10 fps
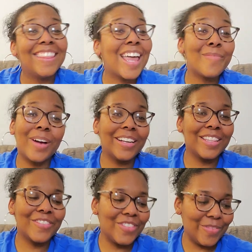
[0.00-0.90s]
that part
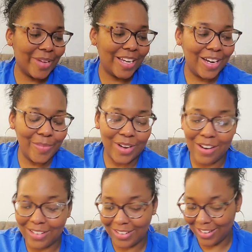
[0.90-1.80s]
doesn't fit in my camera.
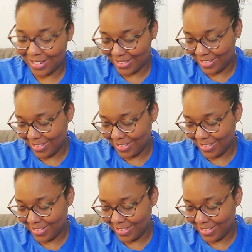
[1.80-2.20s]
Hold on y'all.